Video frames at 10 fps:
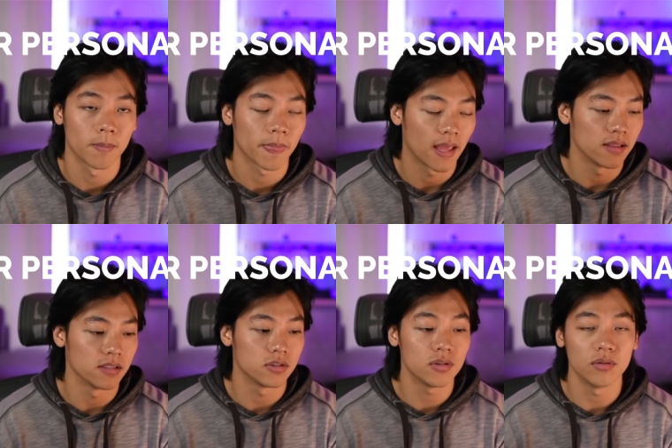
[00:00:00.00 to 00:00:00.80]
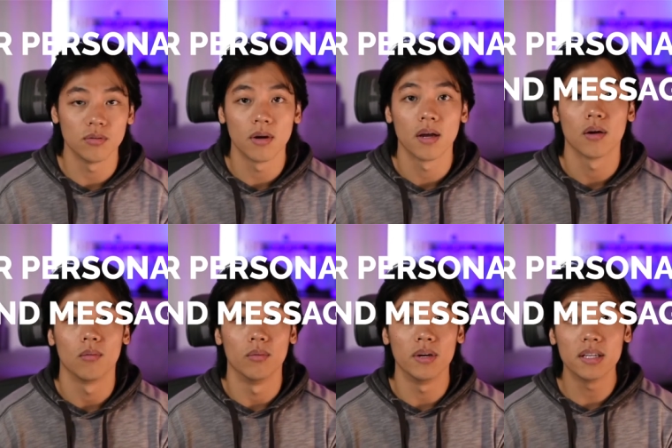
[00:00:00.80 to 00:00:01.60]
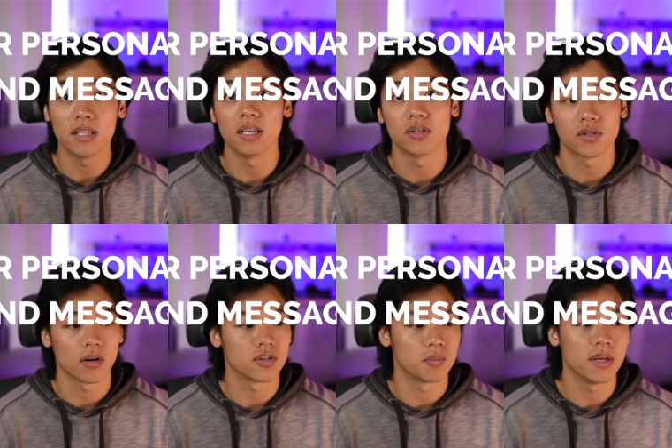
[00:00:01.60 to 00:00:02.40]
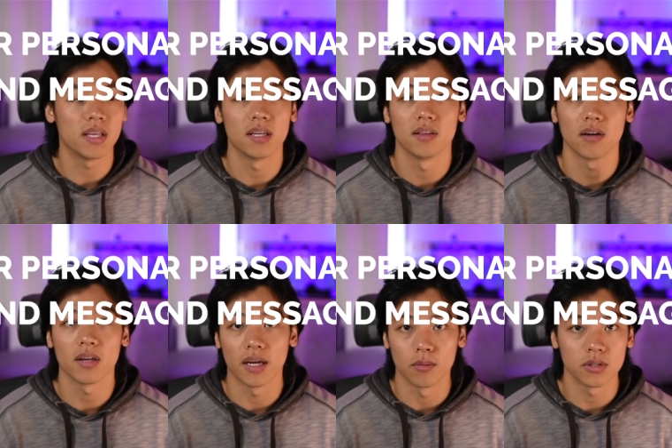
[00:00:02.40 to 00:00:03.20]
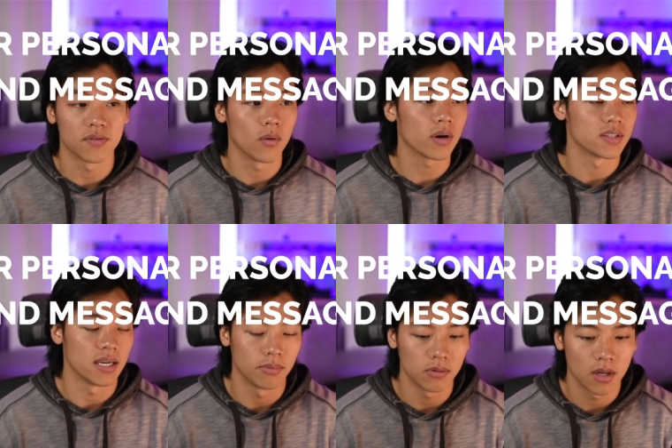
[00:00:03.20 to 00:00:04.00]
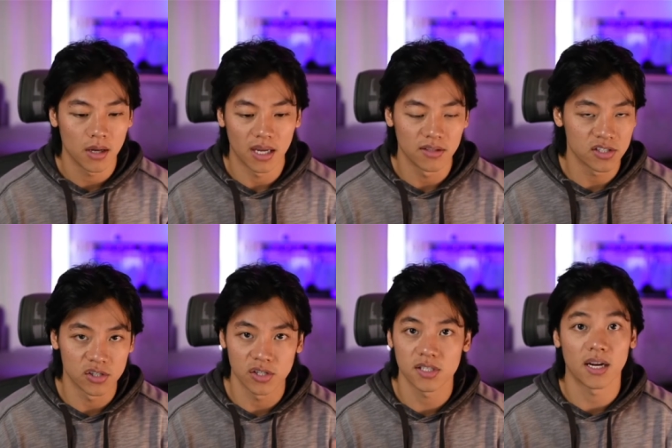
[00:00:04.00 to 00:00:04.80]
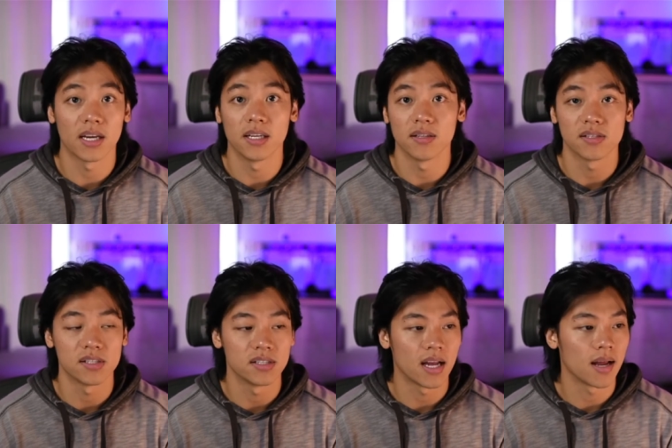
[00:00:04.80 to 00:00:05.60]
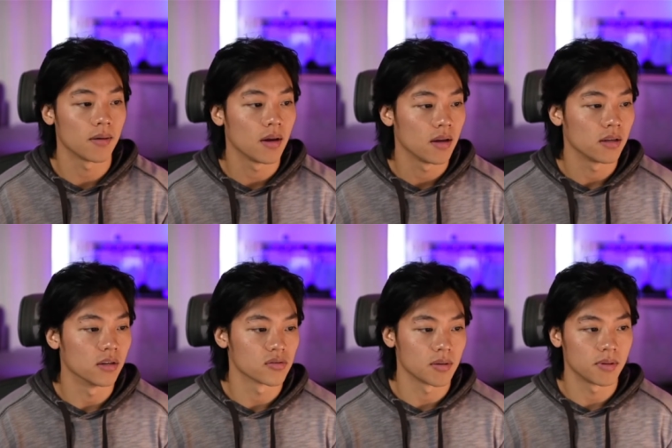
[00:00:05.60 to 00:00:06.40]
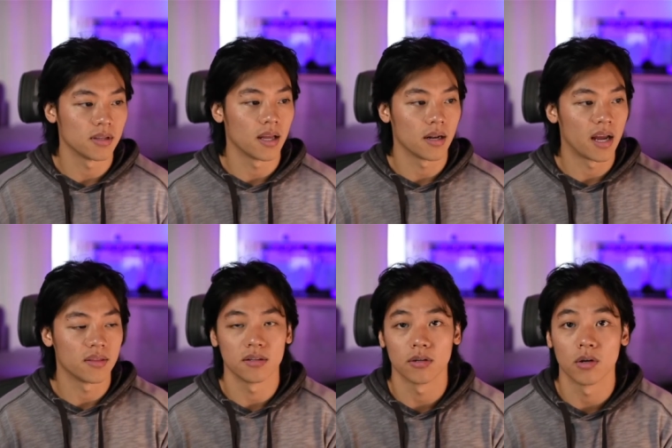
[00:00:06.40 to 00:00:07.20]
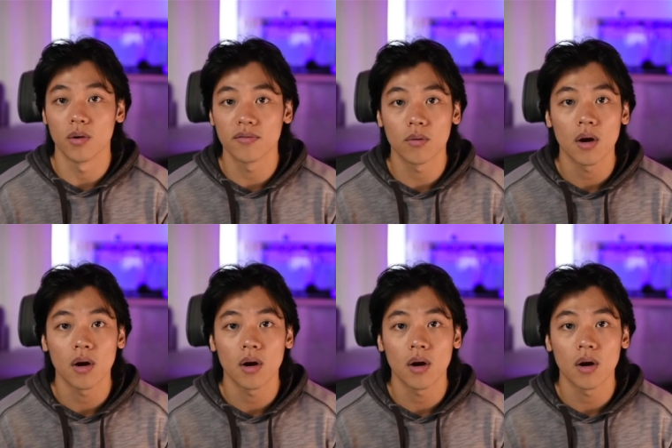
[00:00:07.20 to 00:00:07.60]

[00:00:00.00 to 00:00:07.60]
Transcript: And then two, really start speaking in their language. For example, and this is just an idea, this is not you know something that I think they're going for.